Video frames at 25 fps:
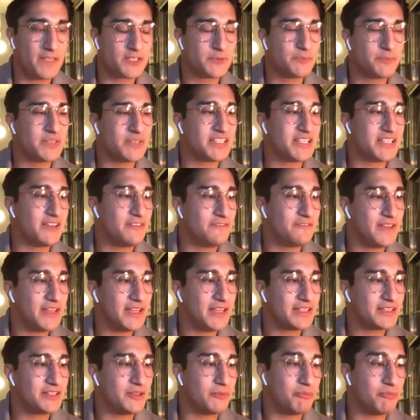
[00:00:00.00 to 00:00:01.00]

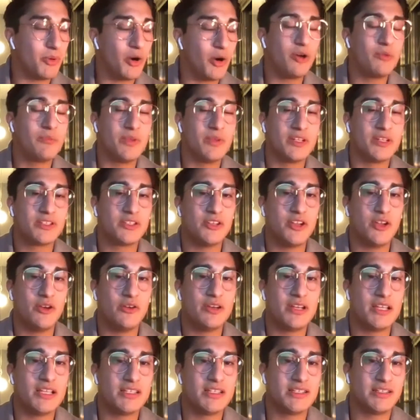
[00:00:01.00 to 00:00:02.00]
specific departments
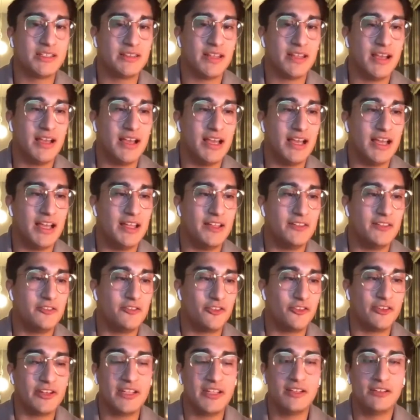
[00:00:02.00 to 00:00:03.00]
noticed
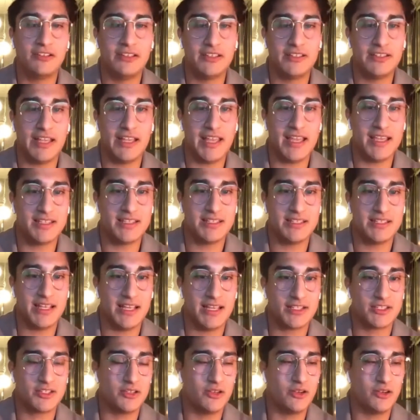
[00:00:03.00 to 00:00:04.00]
their needle in the
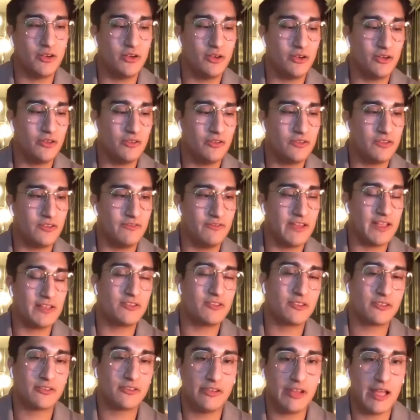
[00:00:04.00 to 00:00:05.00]
haystack. So the
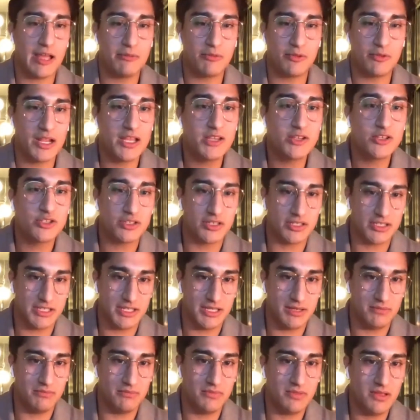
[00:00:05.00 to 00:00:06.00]
vendor collaboration
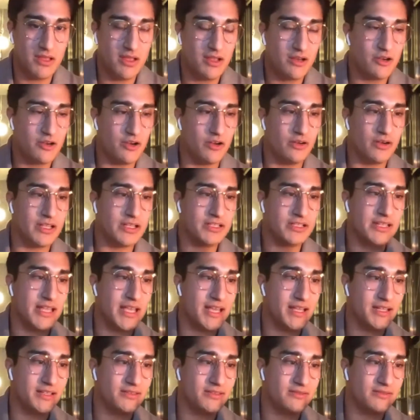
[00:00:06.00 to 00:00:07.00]
team noticed
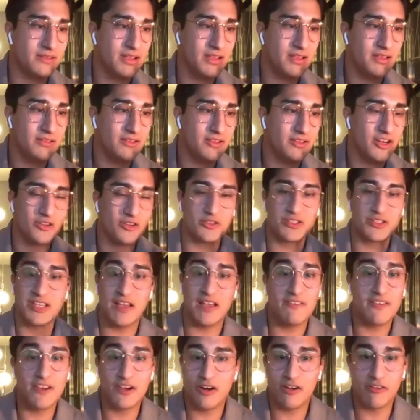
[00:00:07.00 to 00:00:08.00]
that
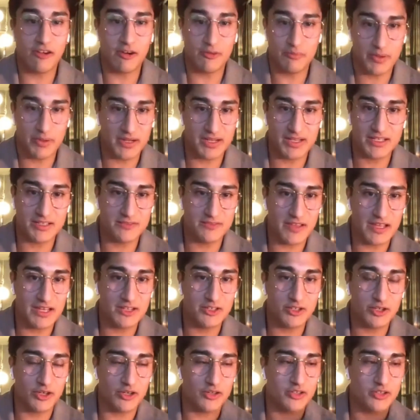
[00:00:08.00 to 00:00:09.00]
7 of our biggest
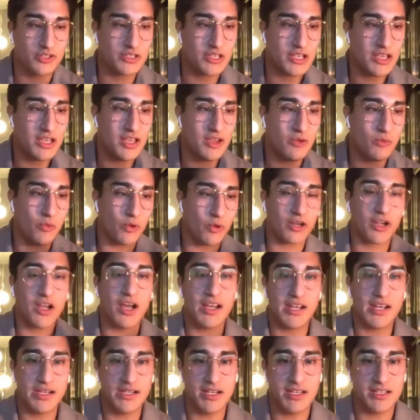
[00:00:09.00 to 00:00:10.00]
vendors were
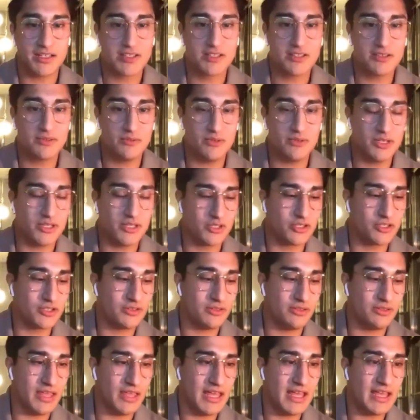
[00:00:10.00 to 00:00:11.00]
cutting us,
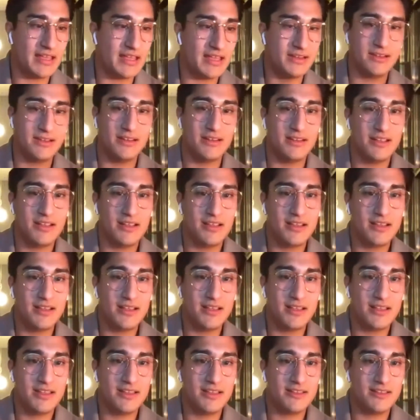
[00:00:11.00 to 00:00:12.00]
which then
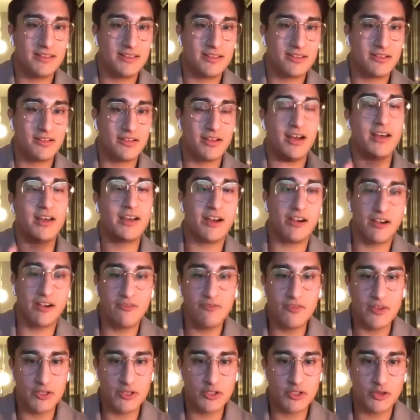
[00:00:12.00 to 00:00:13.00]
cut our
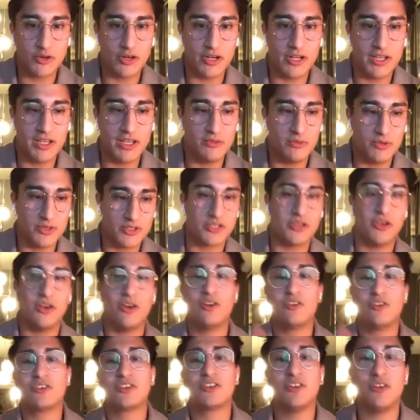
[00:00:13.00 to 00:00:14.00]
inventory, which
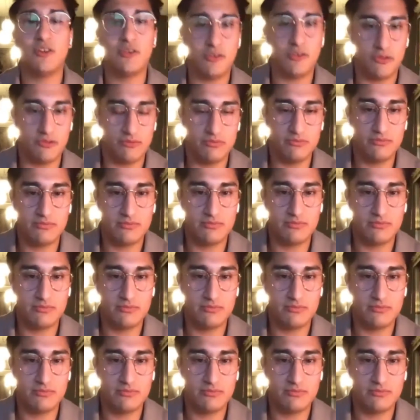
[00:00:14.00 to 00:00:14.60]
also